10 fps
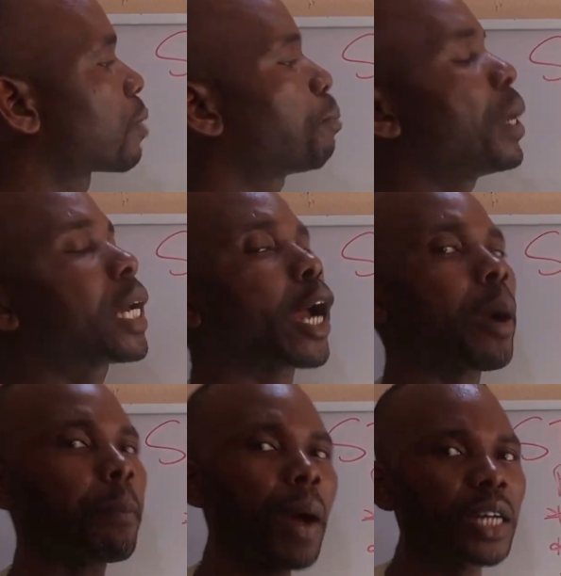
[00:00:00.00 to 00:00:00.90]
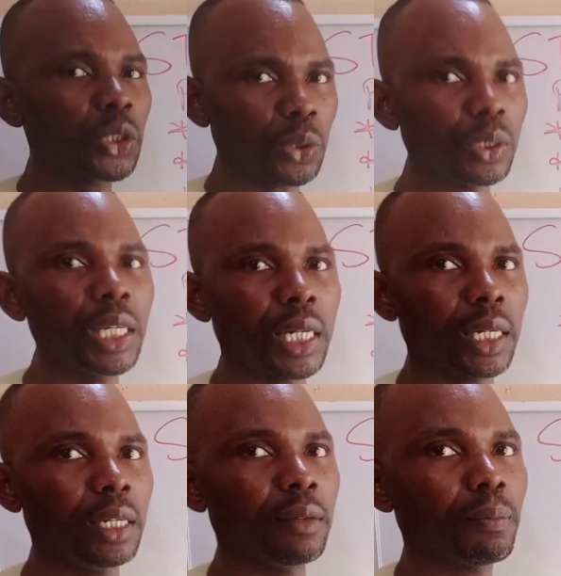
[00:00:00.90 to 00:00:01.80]
speak
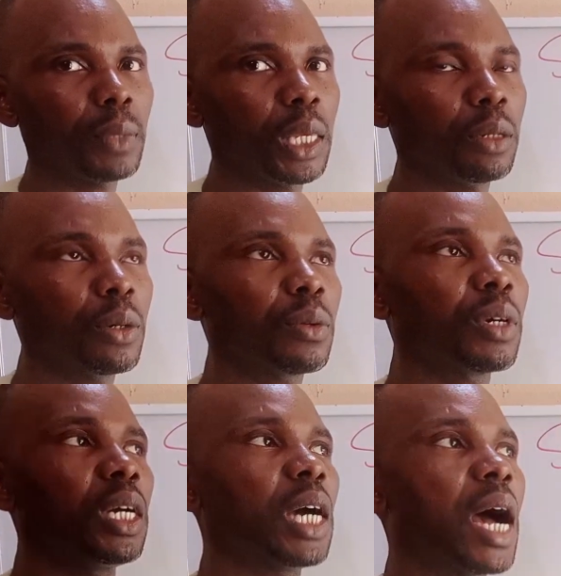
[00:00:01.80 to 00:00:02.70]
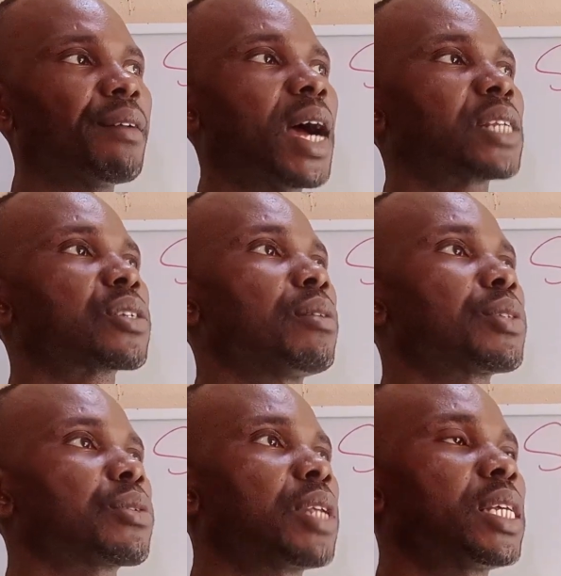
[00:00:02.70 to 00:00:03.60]
passionately. I'll have
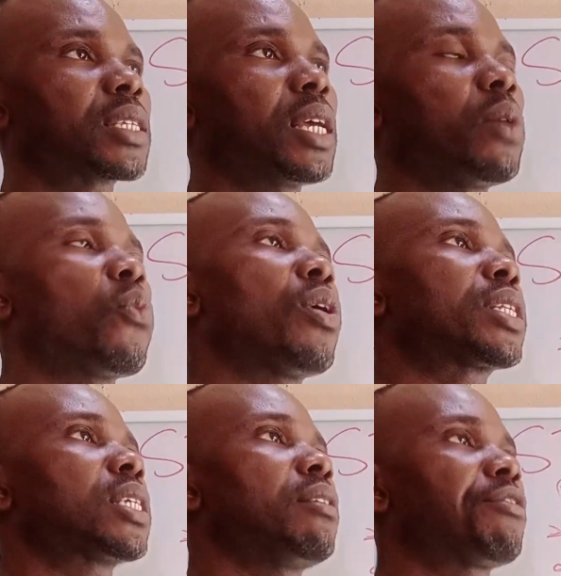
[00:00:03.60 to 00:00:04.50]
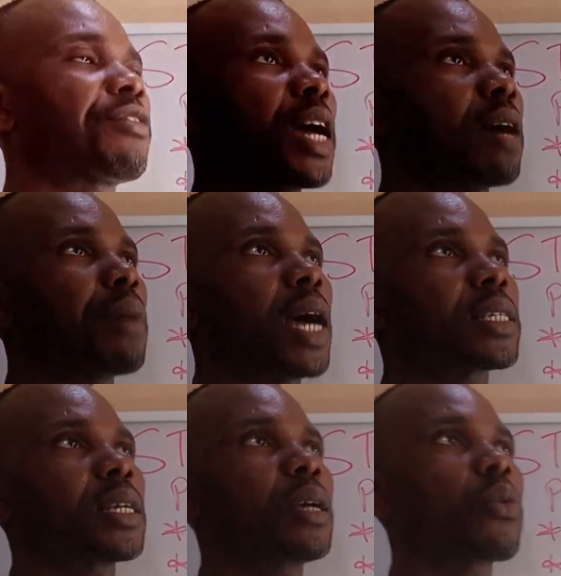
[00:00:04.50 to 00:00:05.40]
some students saying, what if I am
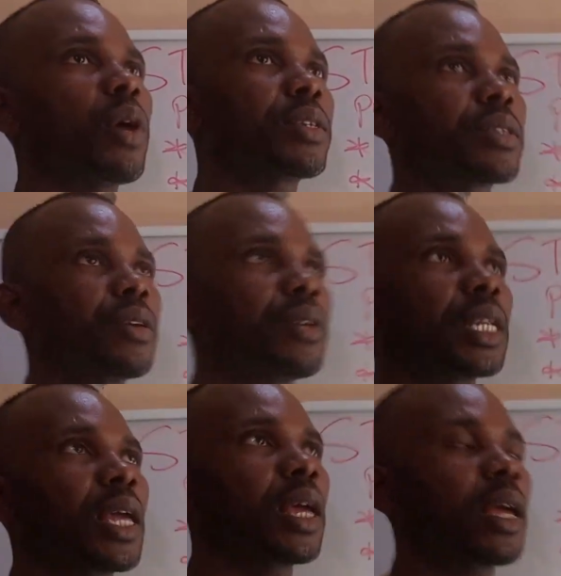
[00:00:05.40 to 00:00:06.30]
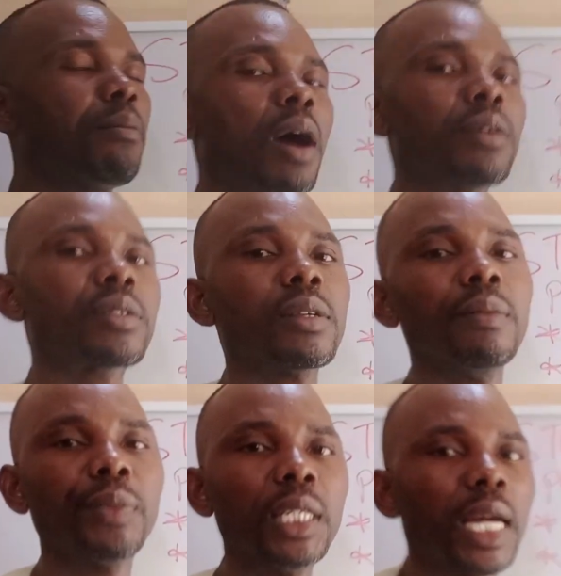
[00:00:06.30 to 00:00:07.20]
asked a question about
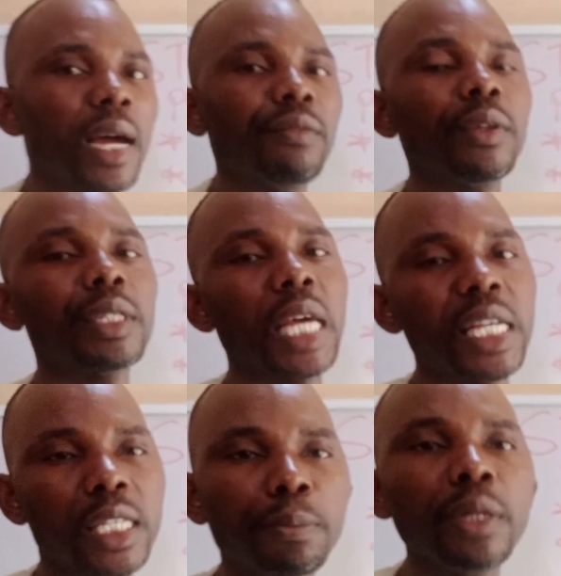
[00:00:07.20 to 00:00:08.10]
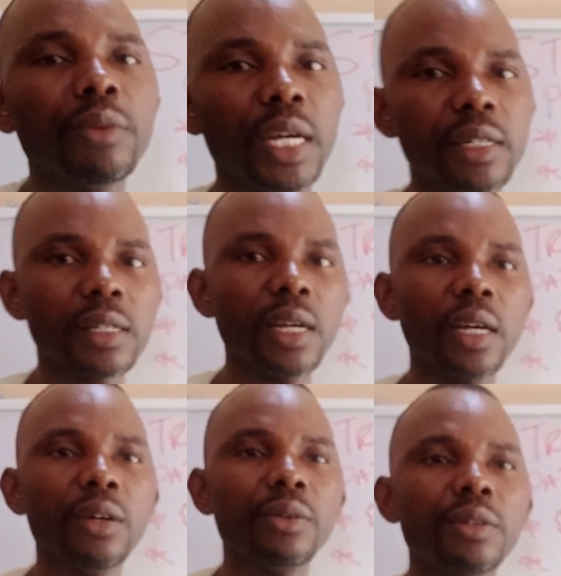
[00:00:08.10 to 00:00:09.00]
something that I've not experienced
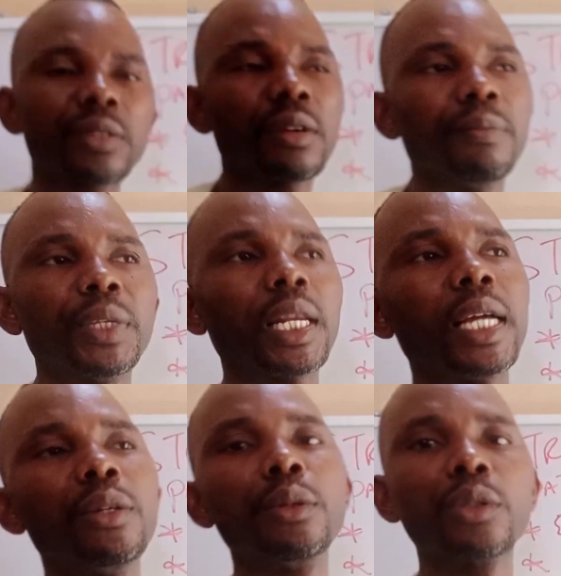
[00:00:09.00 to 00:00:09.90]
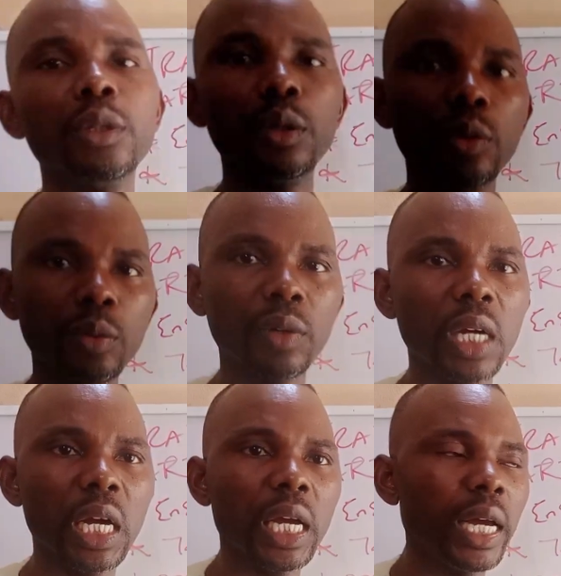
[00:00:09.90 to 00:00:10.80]
or something I don't know?
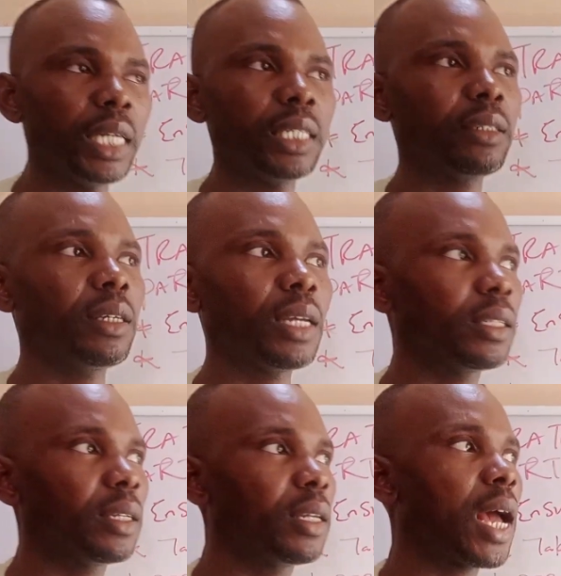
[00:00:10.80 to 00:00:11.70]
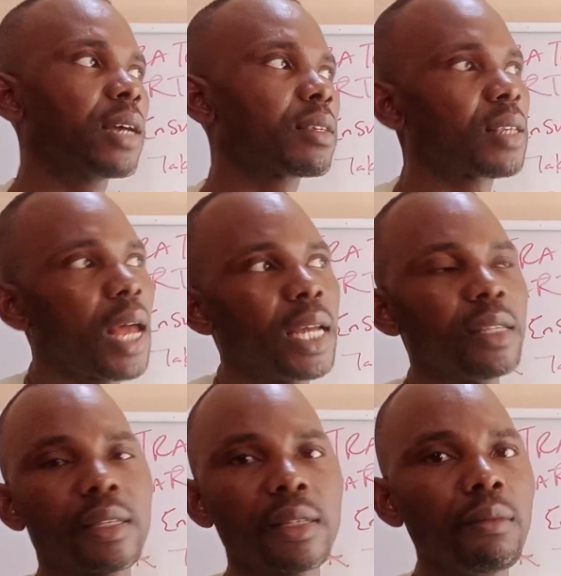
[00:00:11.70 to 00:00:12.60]
And the answer
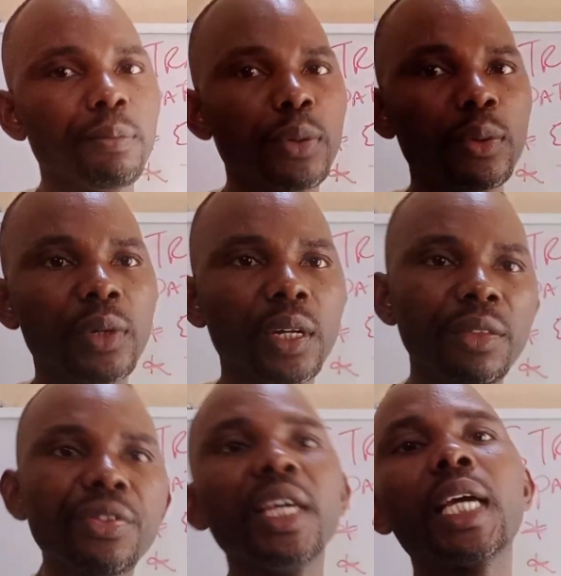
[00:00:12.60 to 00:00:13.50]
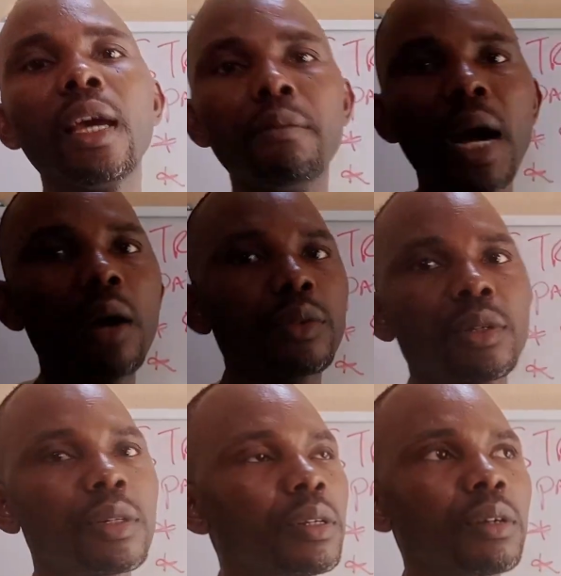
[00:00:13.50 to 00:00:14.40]
is simple. Think
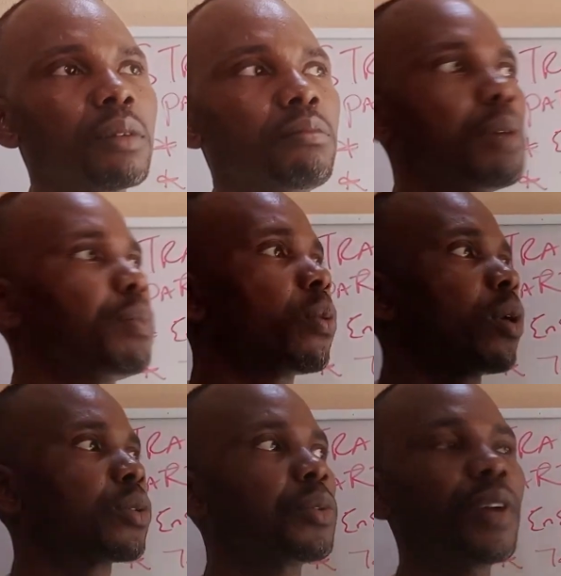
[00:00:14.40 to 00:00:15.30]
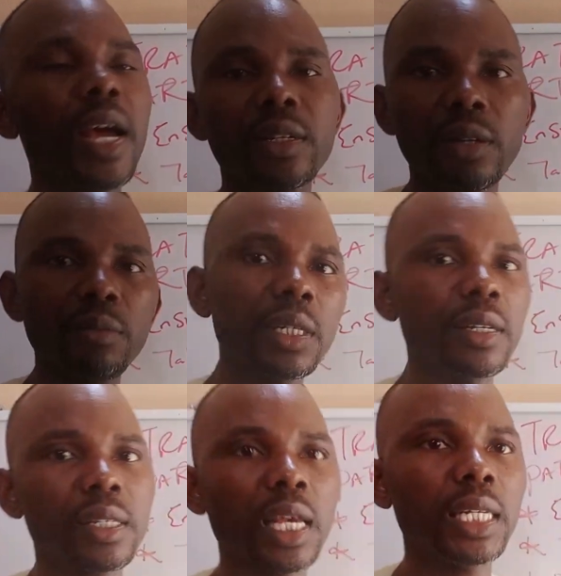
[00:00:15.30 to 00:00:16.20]
about maybe what you've heard somebody
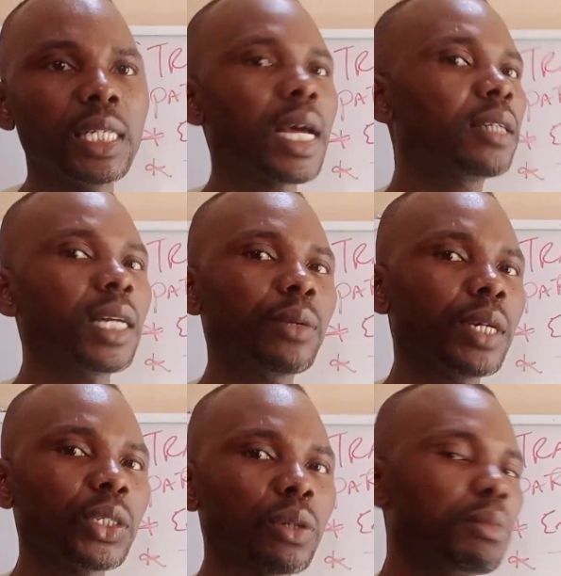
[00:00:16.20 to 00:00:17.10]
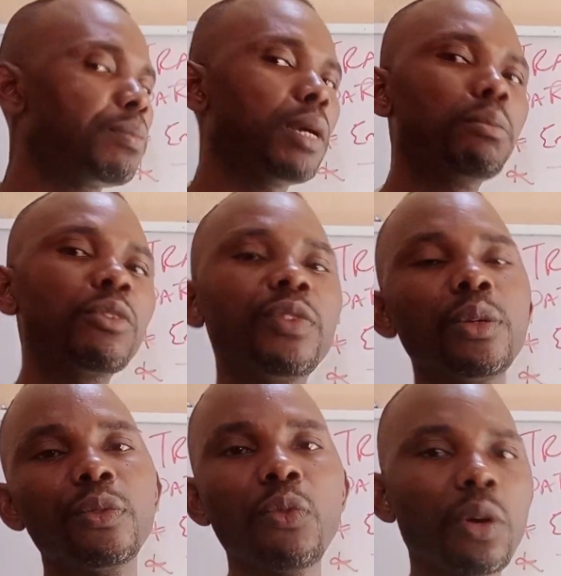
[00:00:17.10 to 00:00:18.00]
said in that direction, maybe a movie
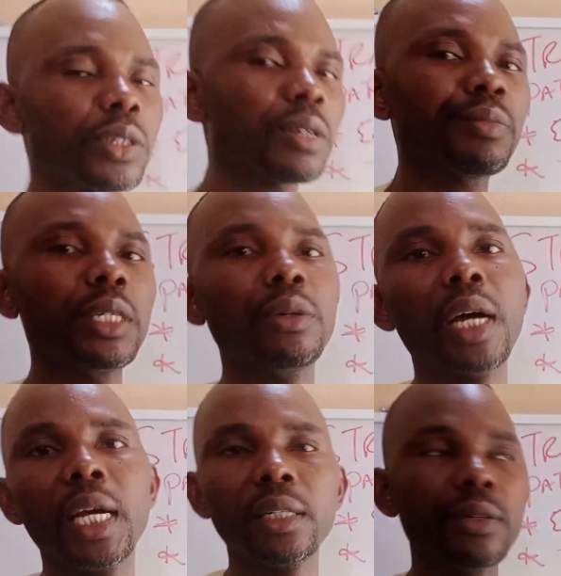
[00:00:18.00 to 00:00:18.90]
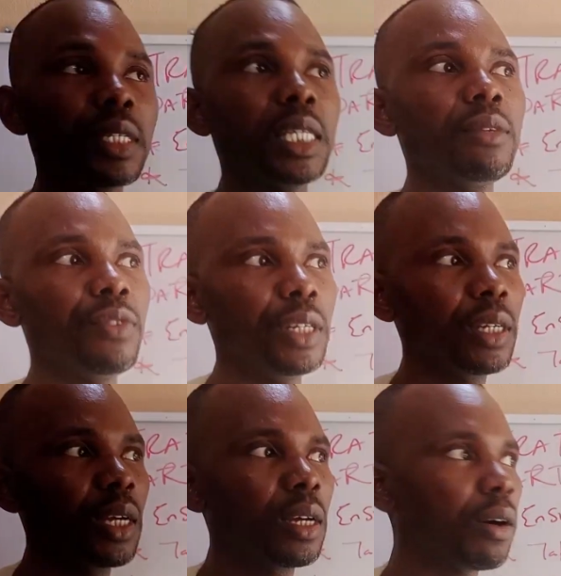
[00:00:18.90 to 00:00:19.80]
you've watched, something you heard on TV,
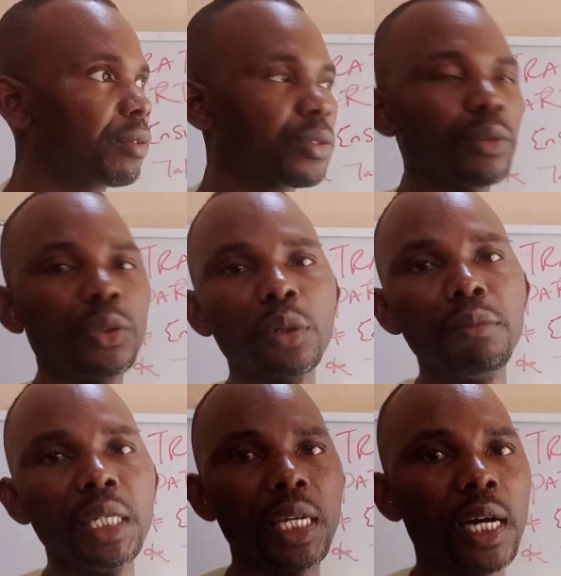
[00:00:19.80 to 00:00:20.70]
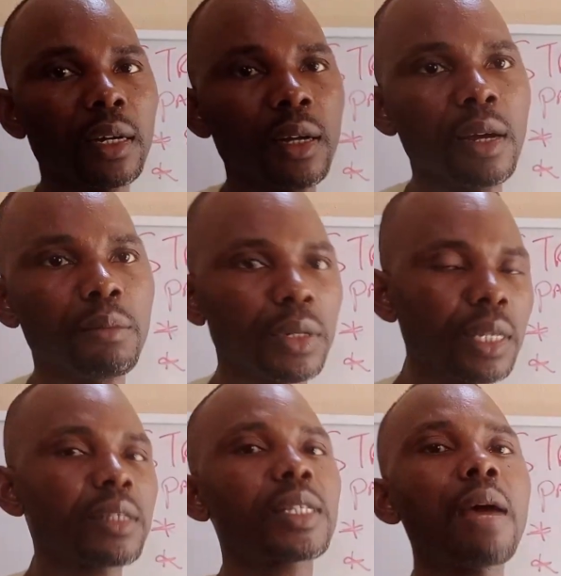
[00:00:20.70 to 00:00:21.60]
on social media. But
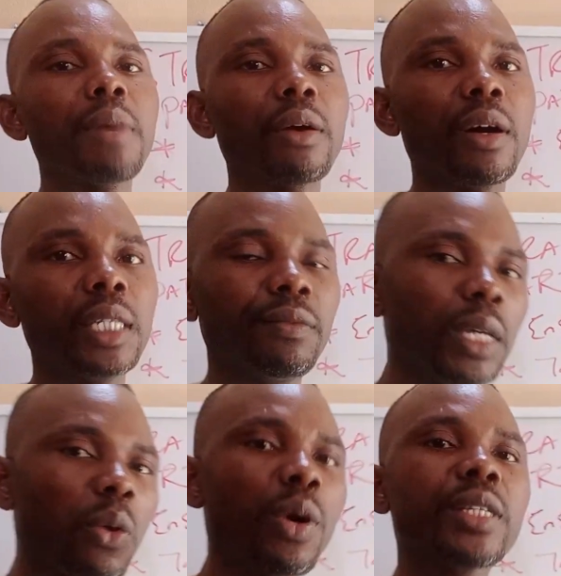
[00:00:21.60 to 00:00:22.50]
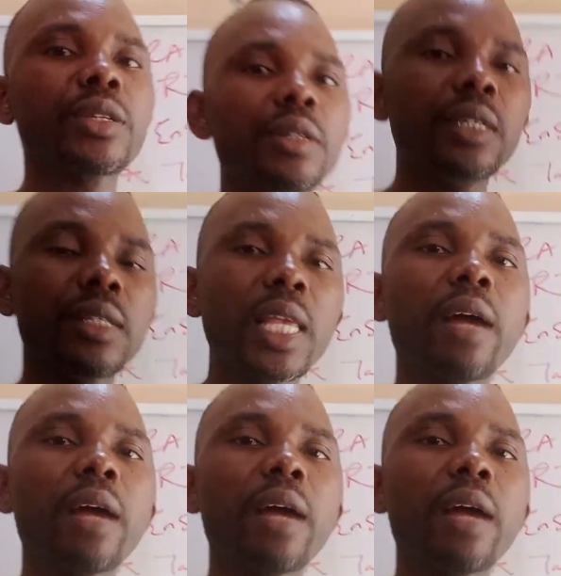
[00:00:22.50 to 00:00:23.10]
this time around, if the question is